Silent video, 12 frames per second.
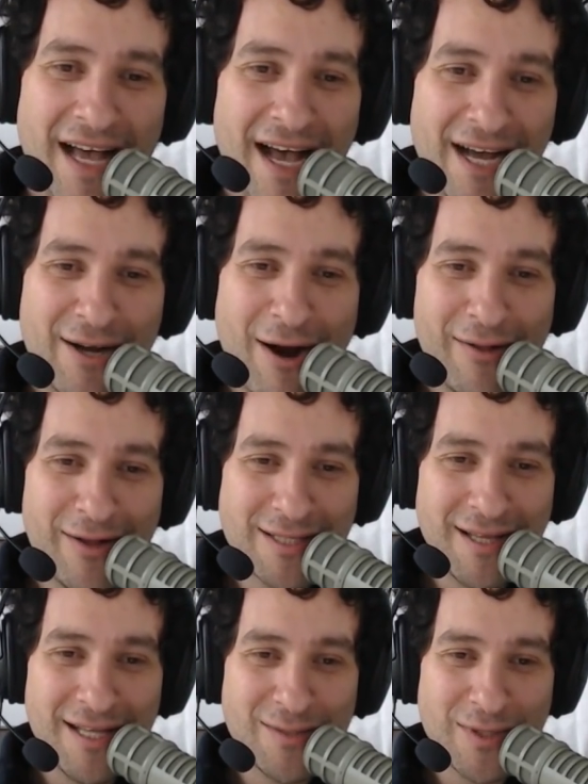
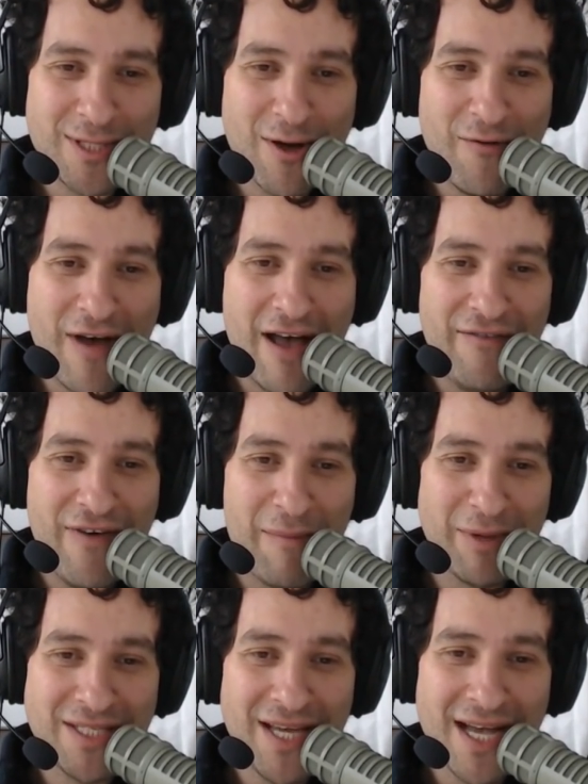Carlos Lins wants to know if
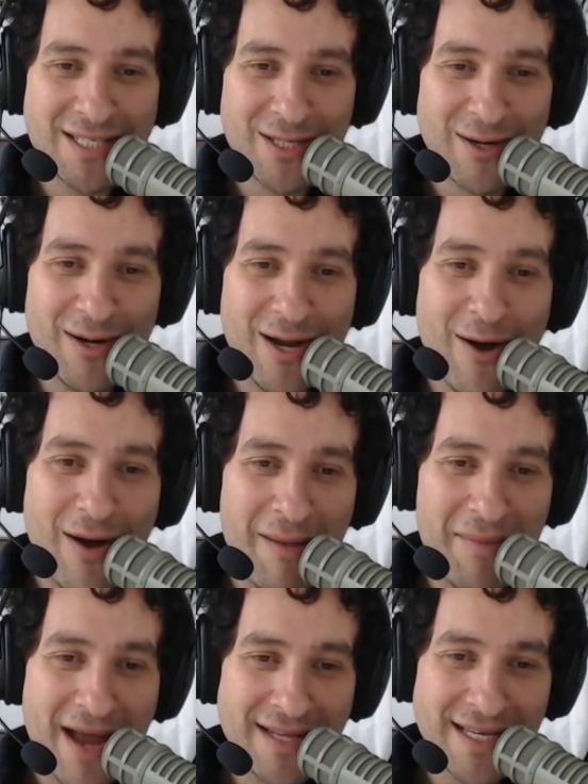I'm a tester. No,
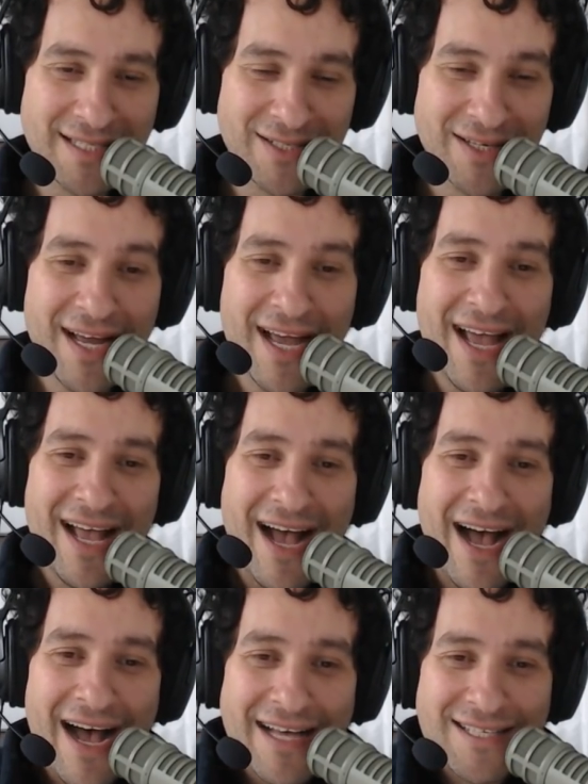I'm not a tester.
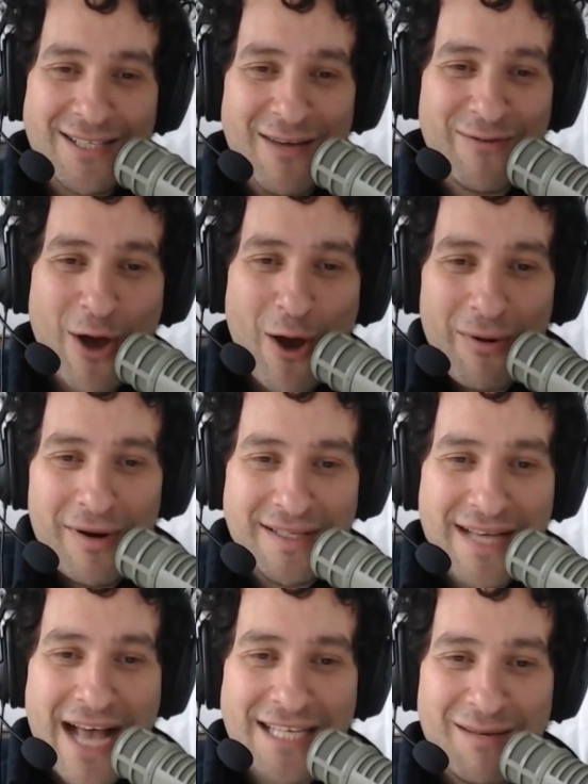Steve Coburn
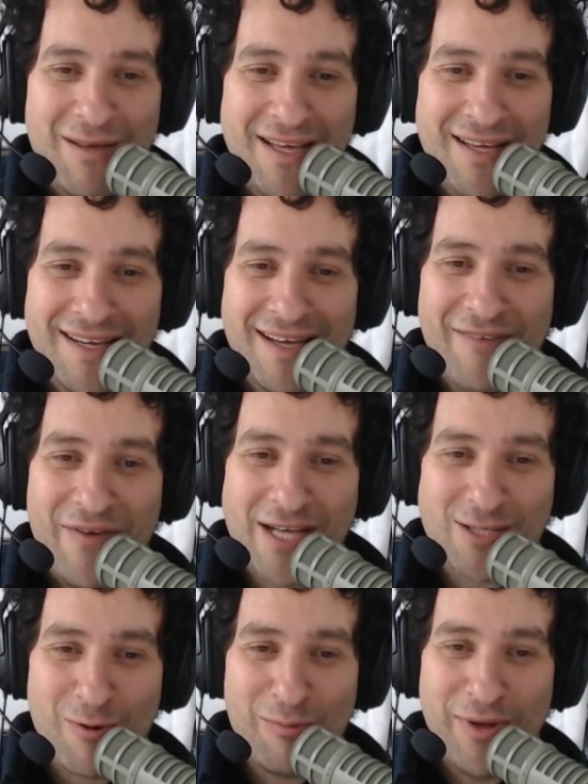is asking if
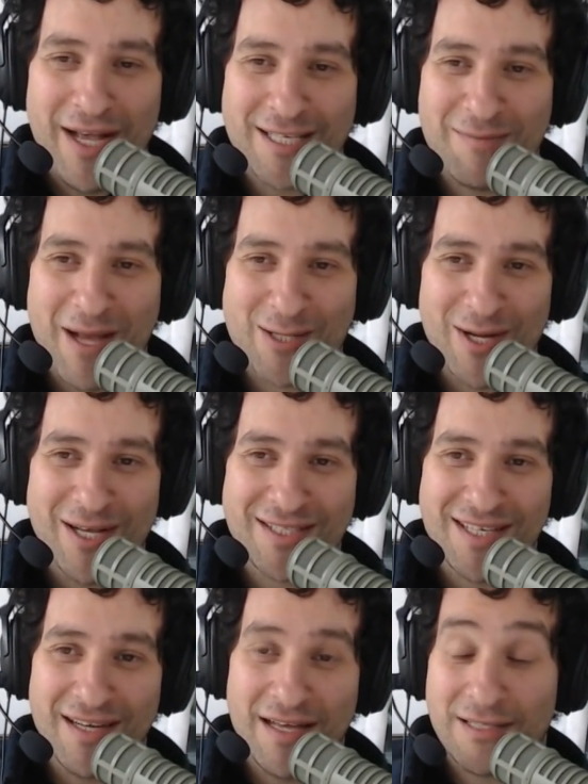I should replace Major
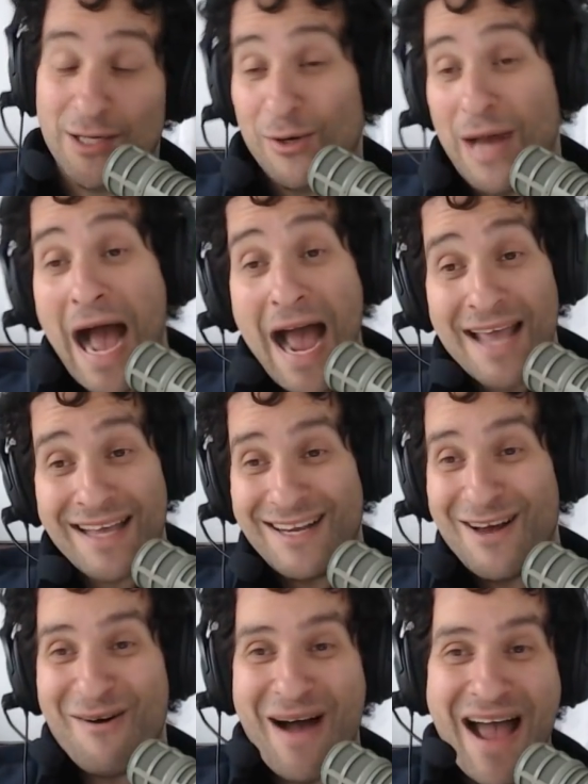Nelson. Dude,
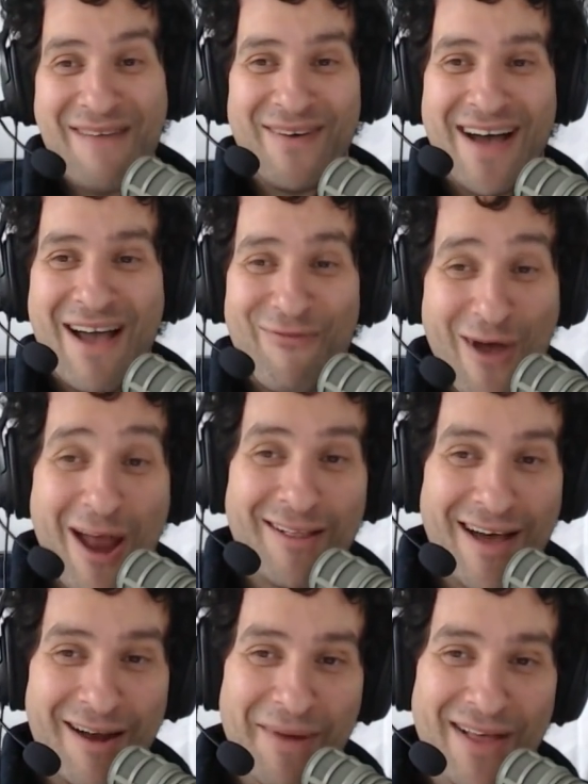I've thought
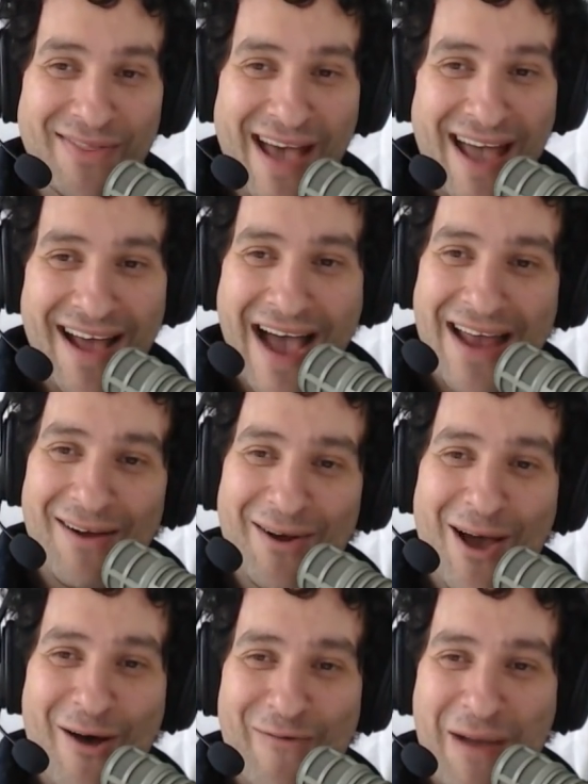a lot about that. I
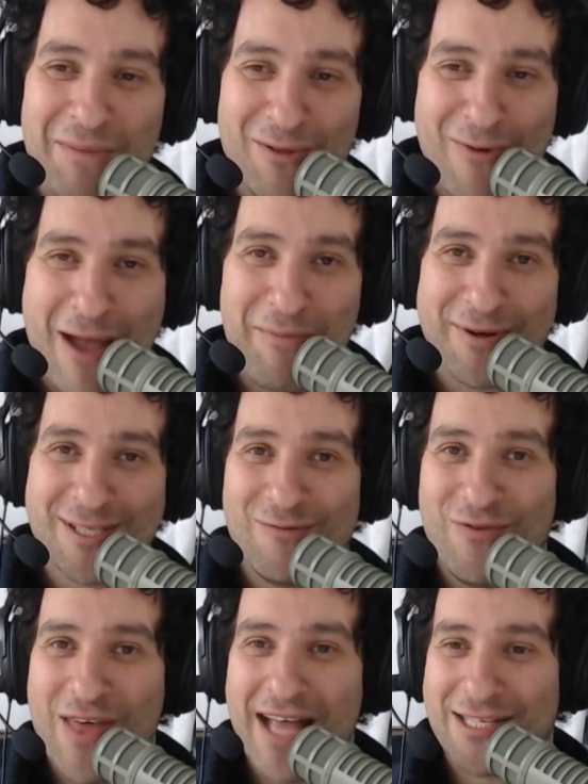don't know if I'd be the right
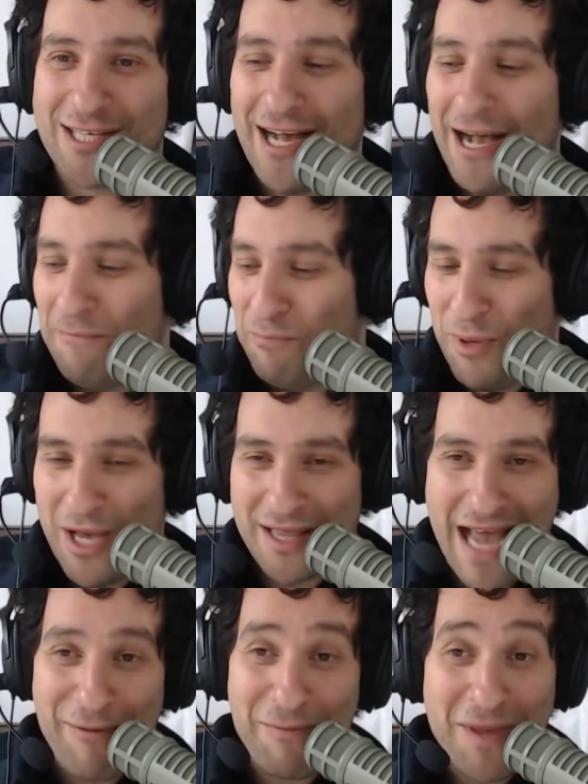person for that job,
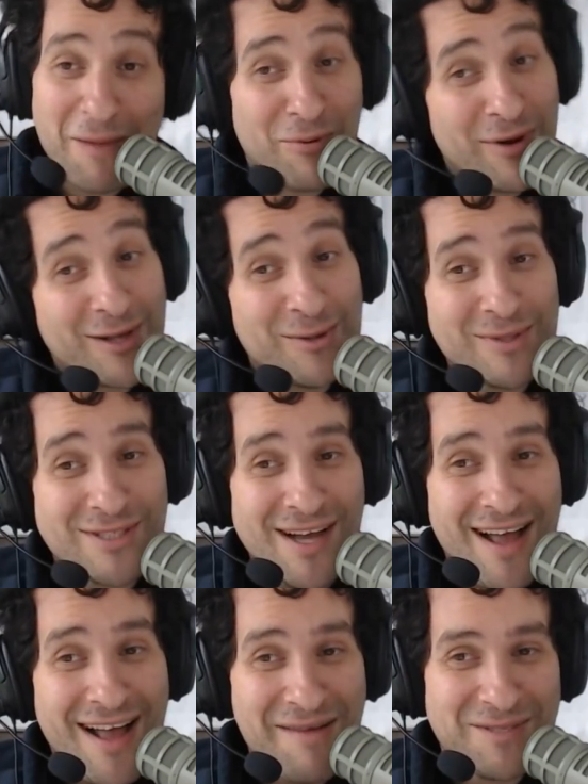but that would be a pretty cool
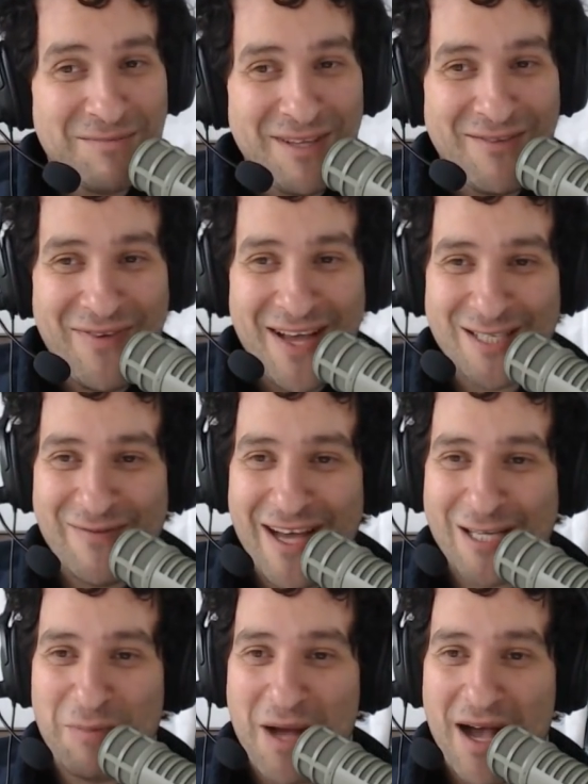job to be the face of
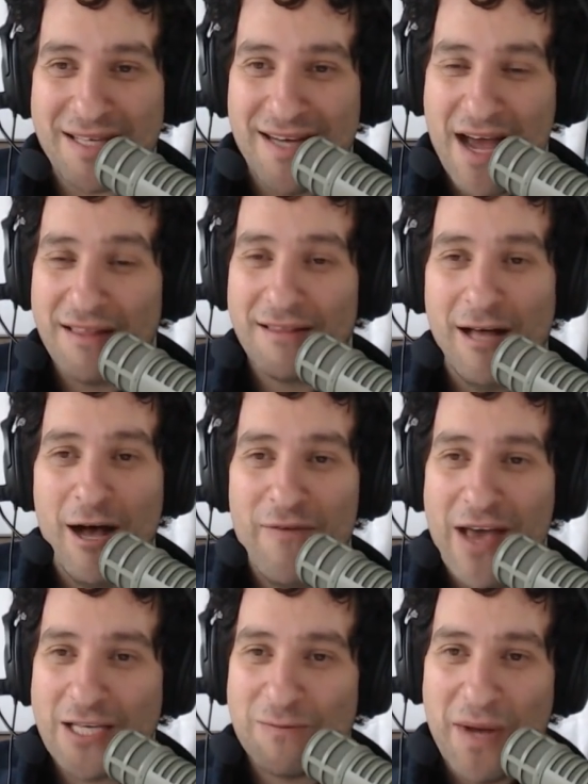Xbox. And I
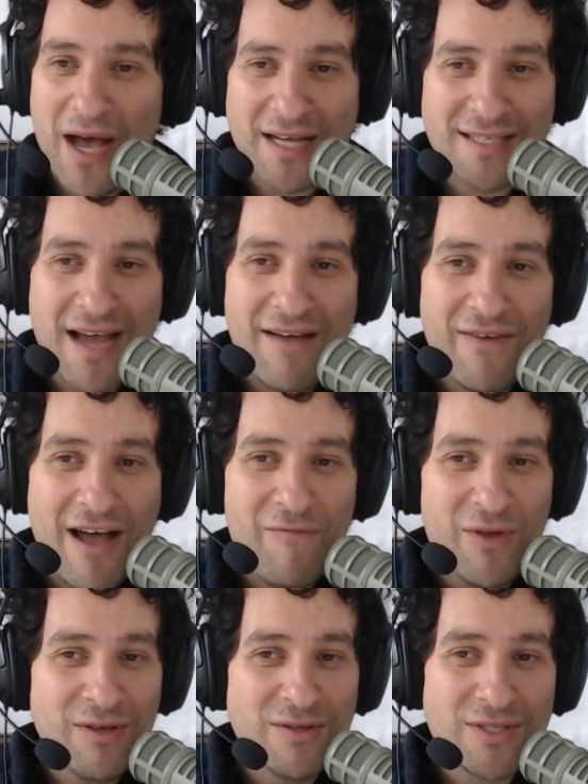love Xbox.
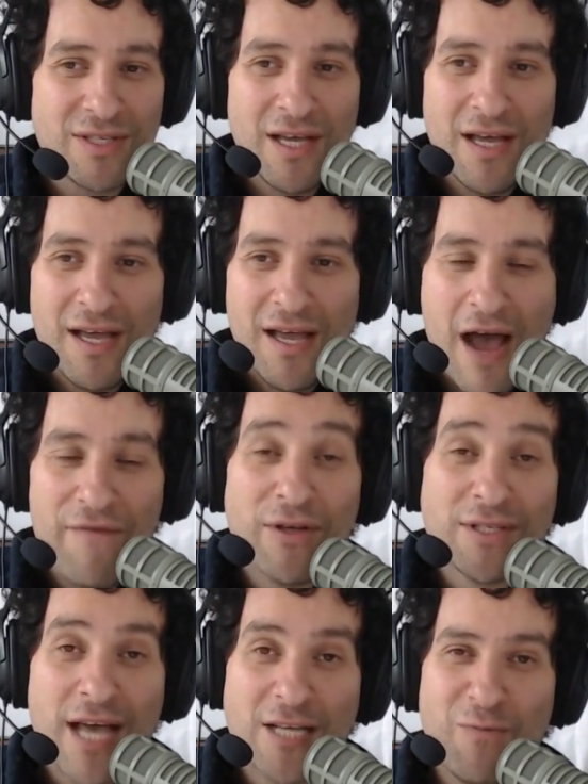I've
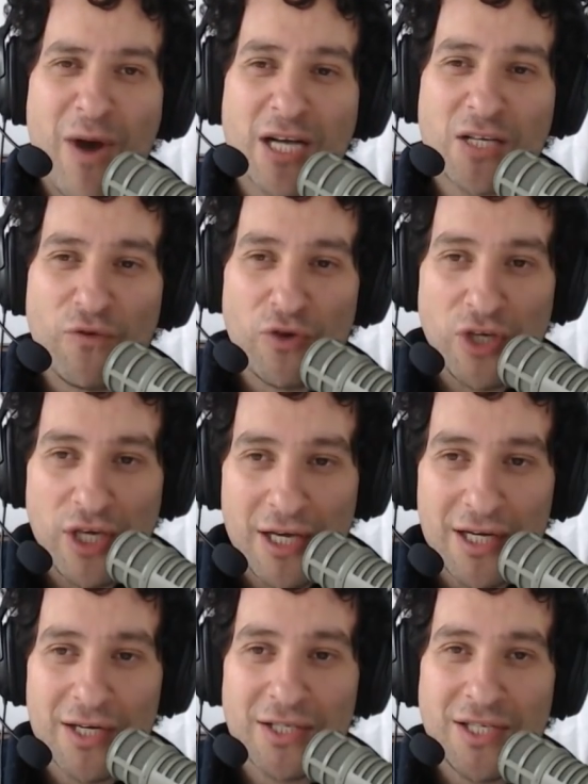used Xbox for
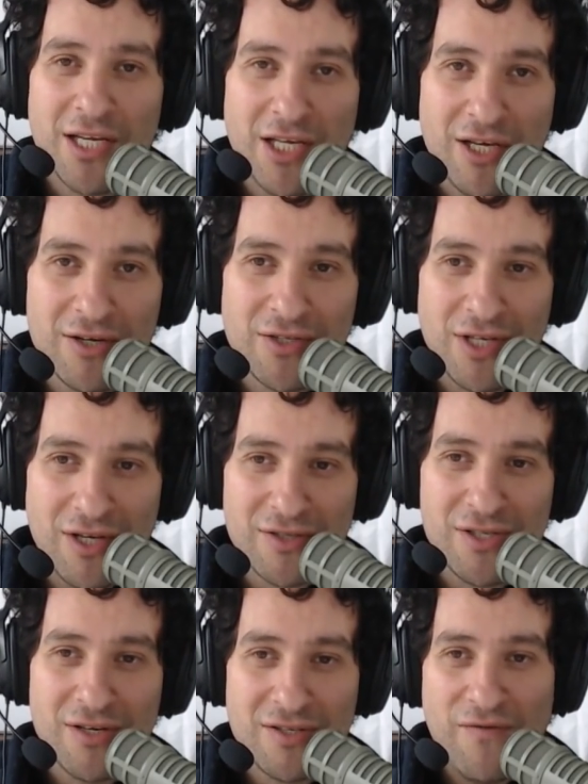years and years and
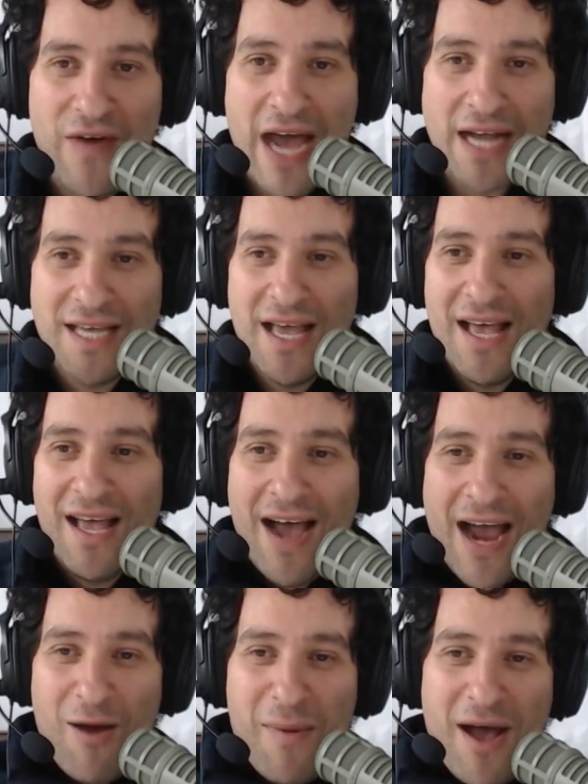years and years. In fact,
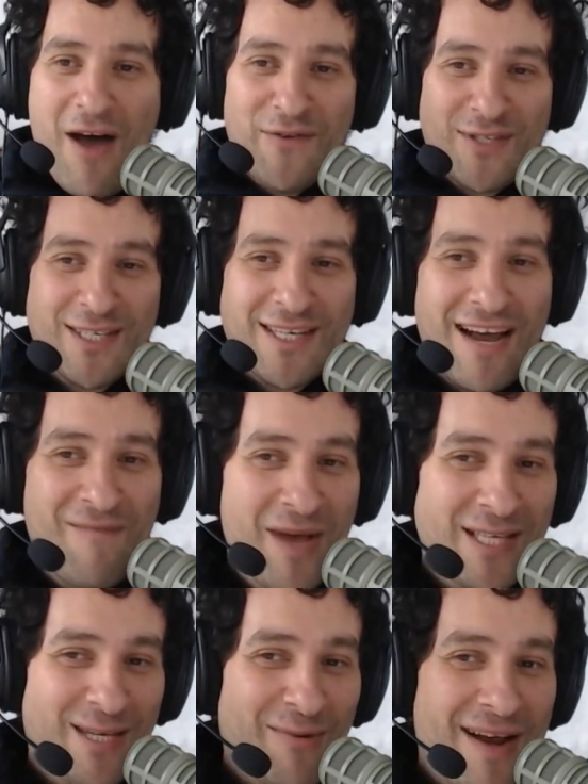I know my office is kind of
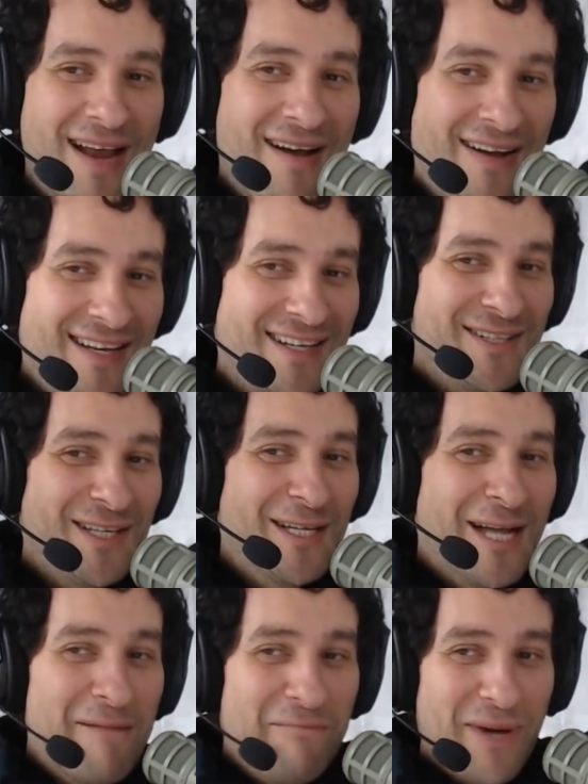messy right now. I need to
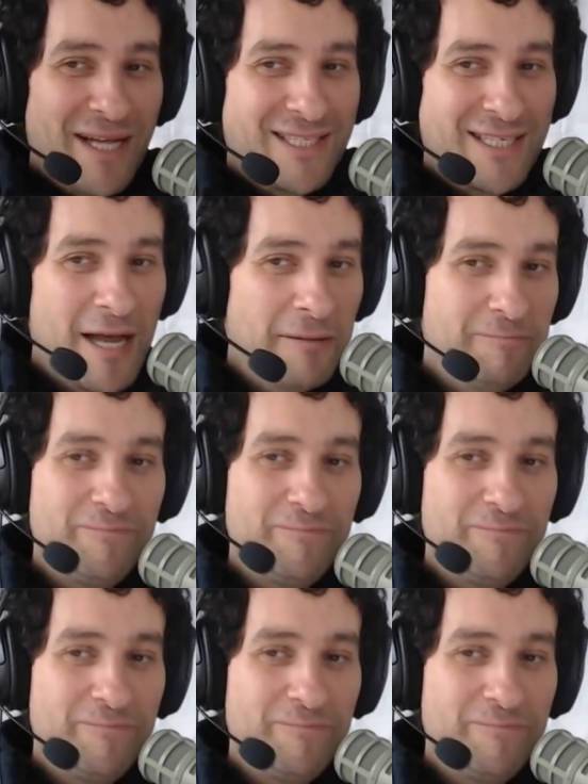clean it up, but